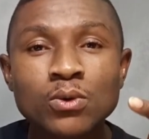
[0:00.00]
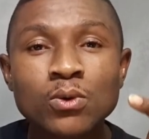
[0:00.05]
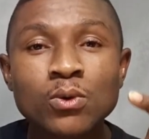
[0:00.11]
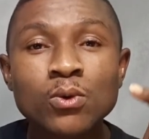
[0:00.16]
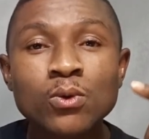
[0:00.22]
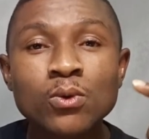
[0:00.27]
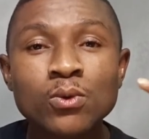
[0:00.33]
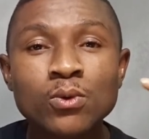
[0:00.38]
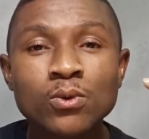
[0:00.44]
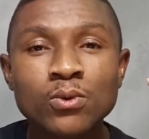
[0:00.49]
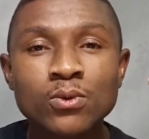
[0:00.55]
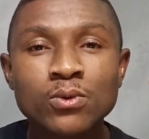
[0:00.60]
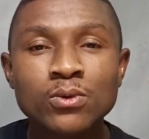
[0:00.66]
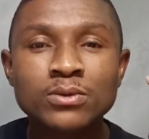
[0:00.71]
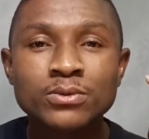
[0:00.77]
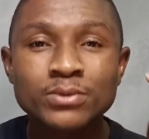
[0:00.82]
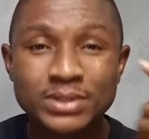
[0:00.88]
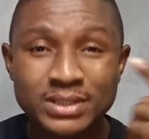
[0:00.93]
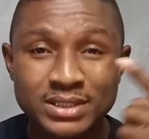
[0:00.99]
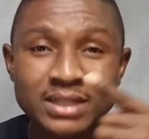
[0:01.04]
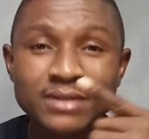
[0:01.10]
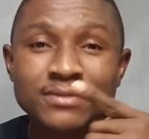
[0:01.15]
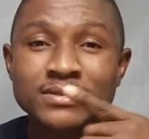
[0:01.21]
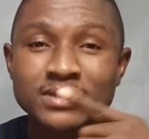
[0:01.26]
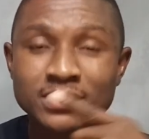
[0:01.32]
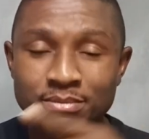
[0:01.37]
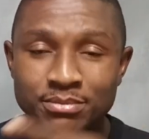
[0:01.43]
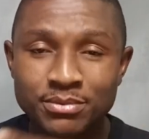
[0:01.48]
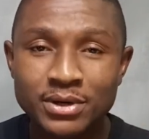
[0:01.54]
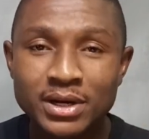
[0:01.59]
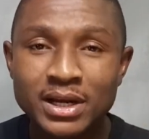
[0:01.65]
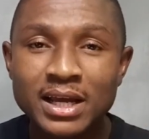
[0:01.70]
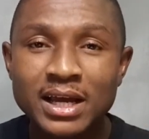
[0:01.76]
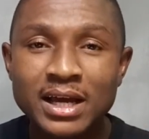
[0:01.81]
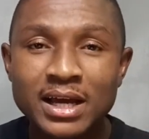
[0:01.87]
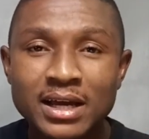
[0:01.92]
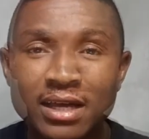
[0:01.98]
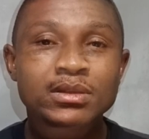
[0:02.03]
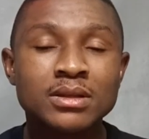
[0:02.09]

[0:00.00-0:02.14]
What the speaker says: who receives the prayer.